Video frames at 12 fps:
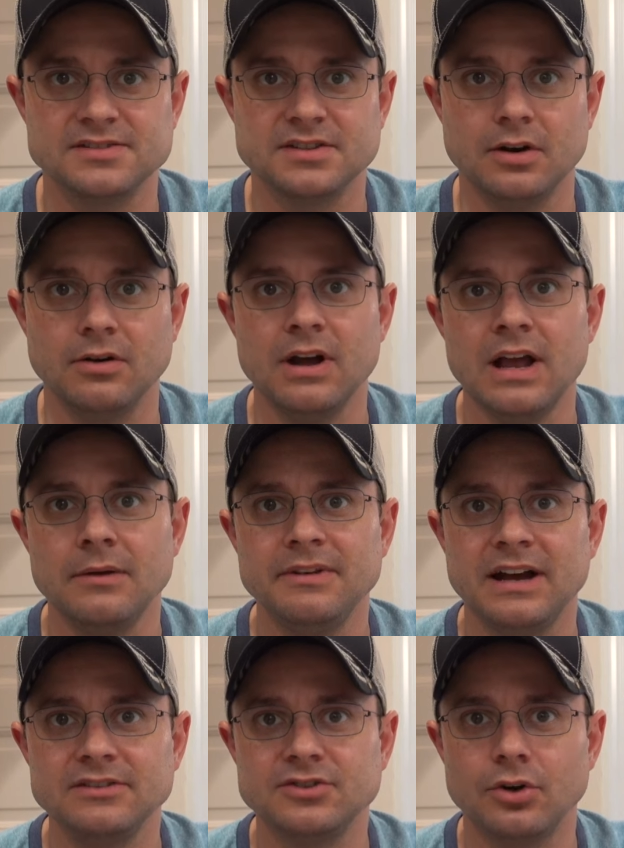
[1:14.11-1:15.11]
So
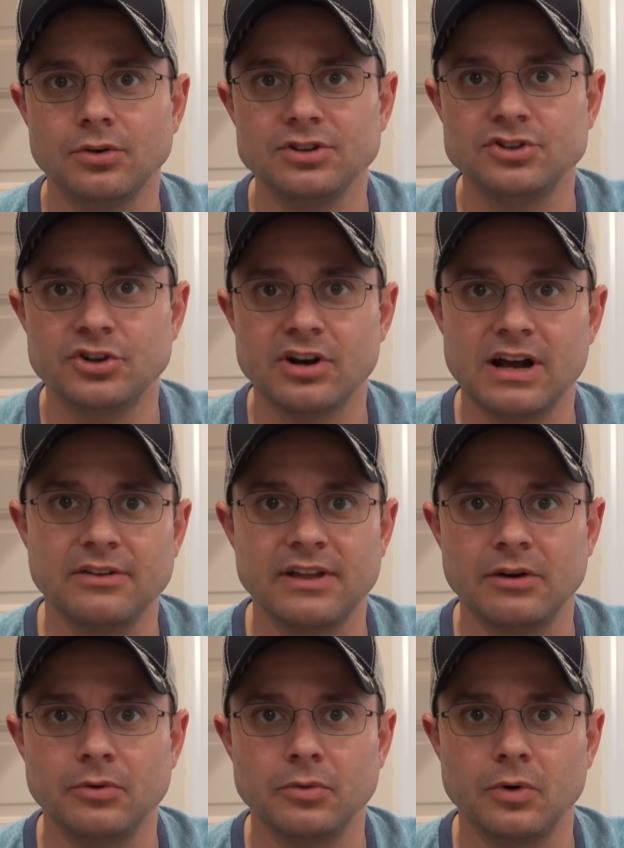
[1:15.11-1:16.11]
not totally sure how
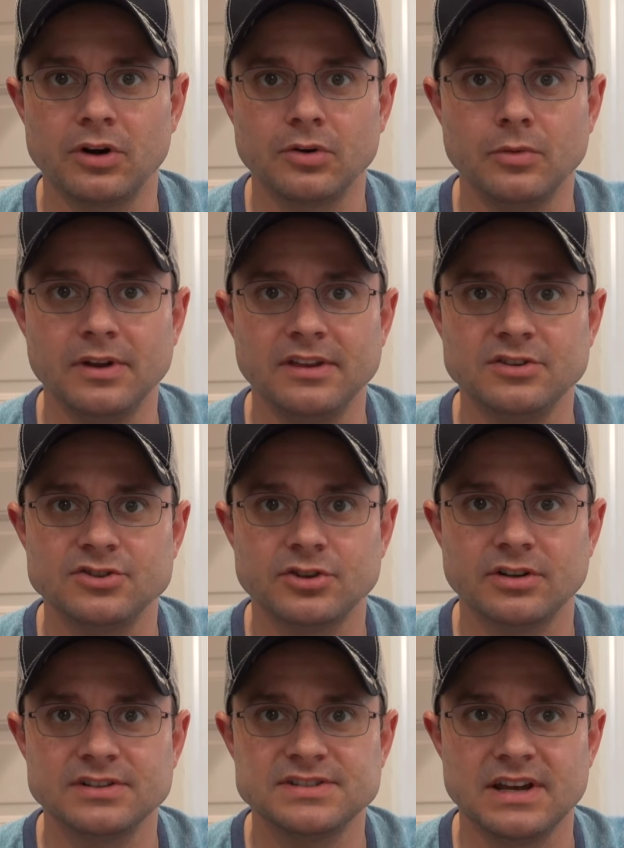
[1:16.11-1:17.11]
that would work with
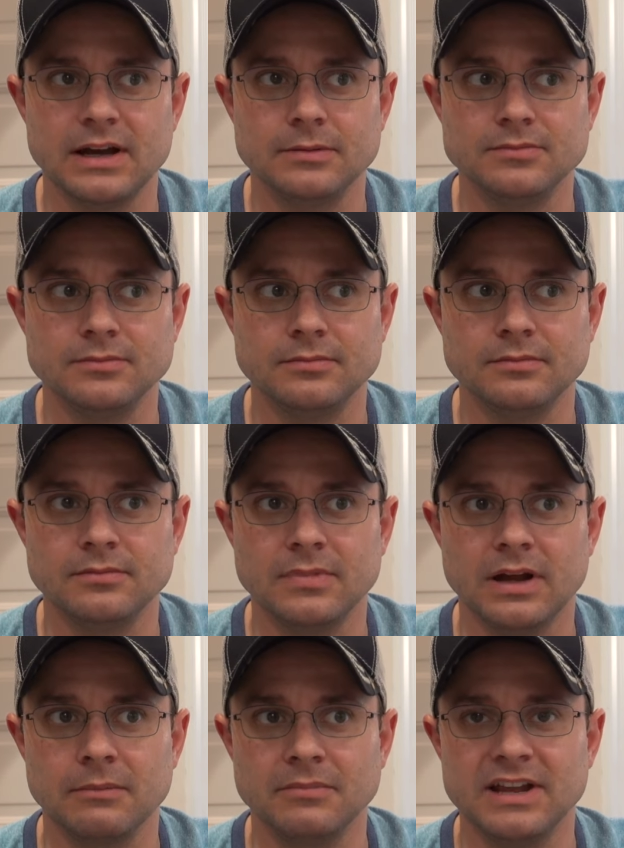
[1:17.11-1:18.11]
insurance. I'm
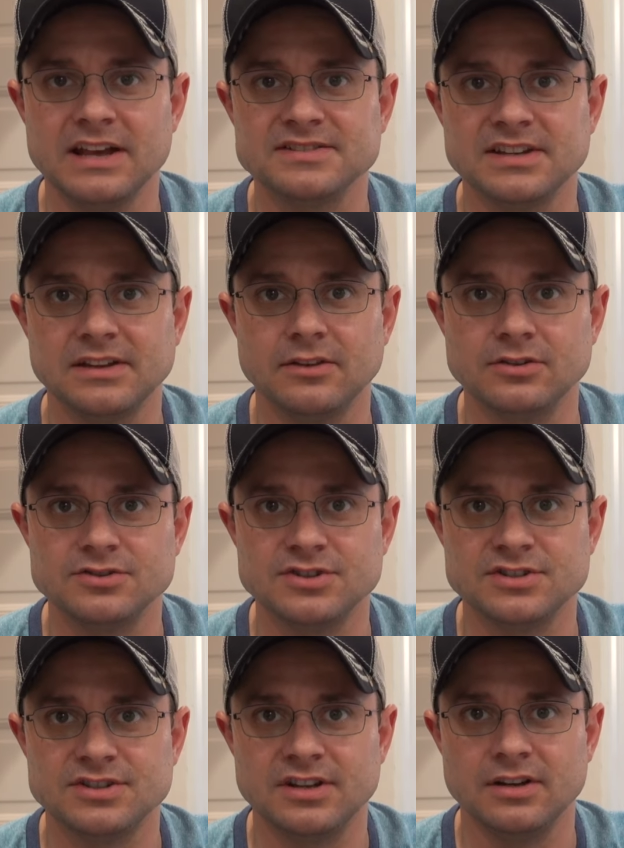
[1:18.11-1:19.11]
guessing there's
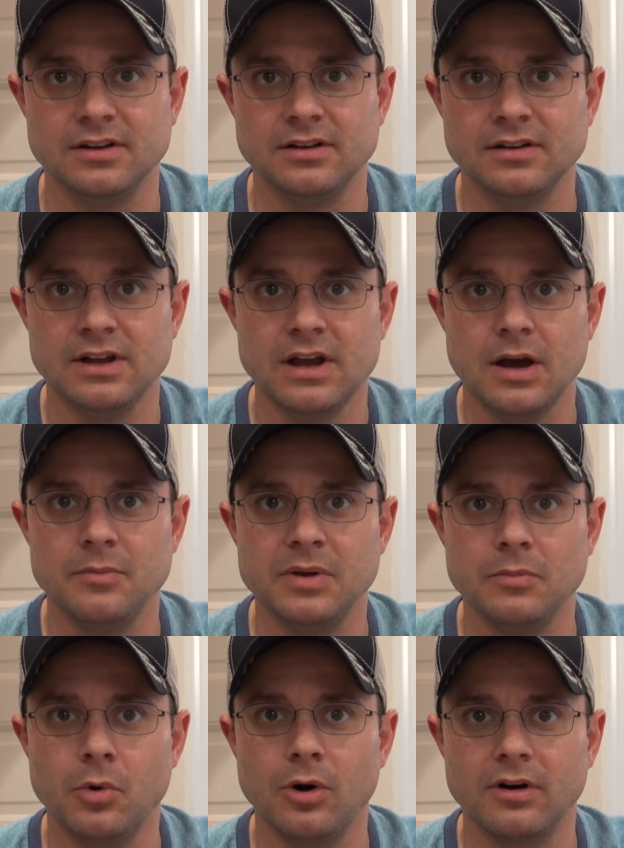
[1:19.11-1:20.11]
just a
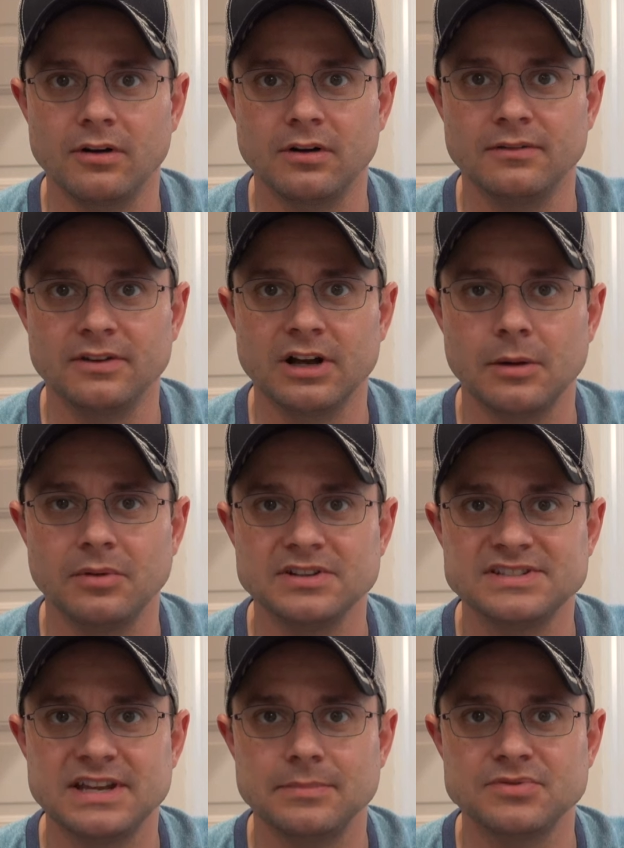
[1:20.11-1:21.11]
bit more of a couple of
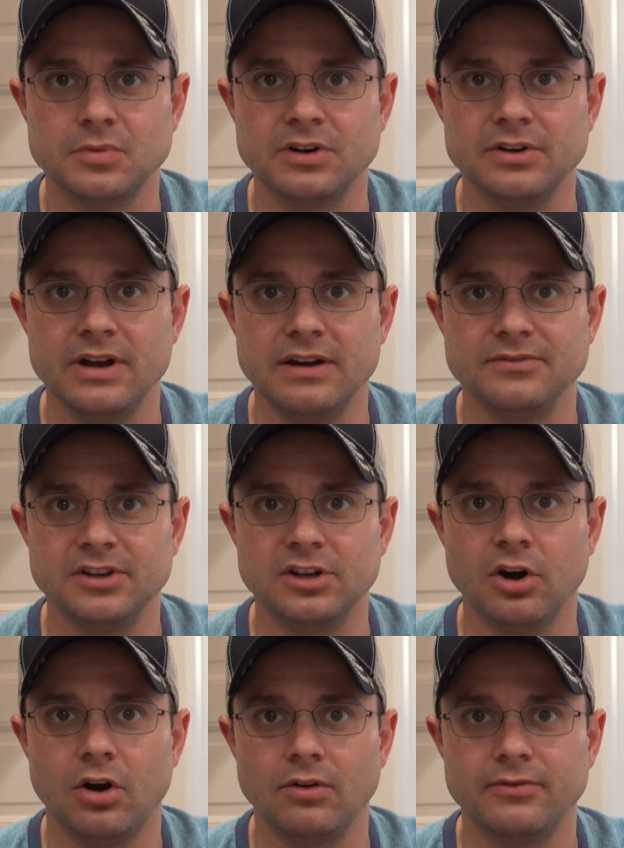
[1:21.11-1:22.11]
steps where you have to
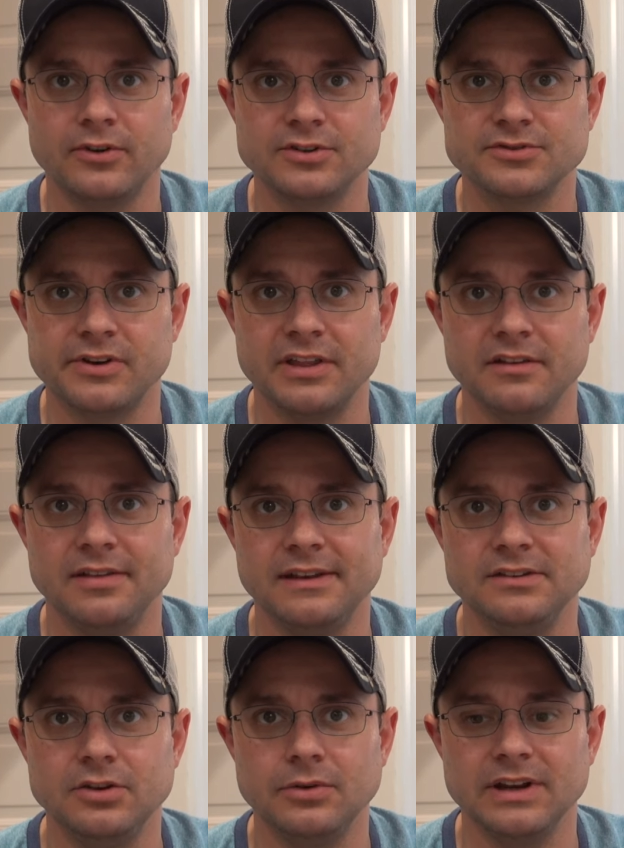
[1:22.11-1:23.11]
call first rather
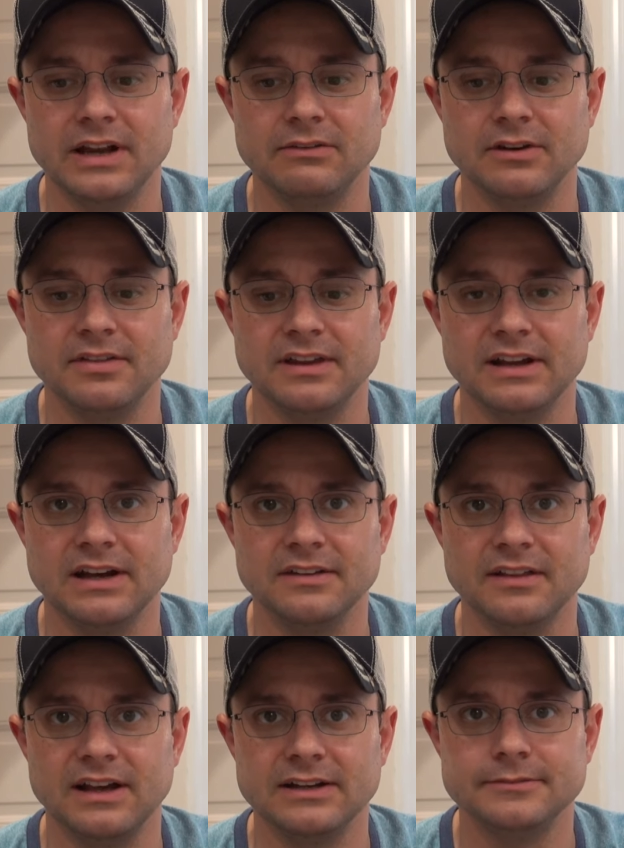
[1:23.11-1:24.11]
than doing everything
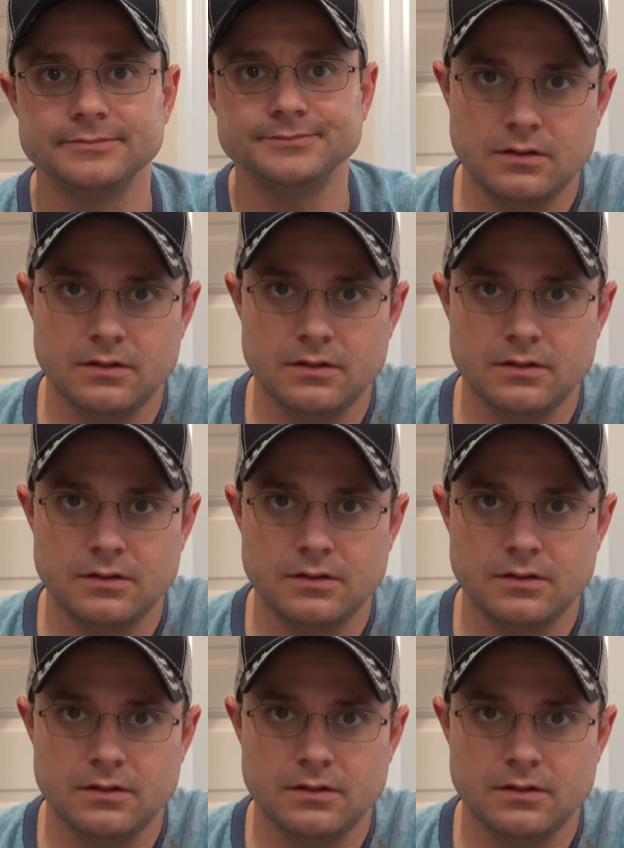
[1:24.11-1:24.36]
online.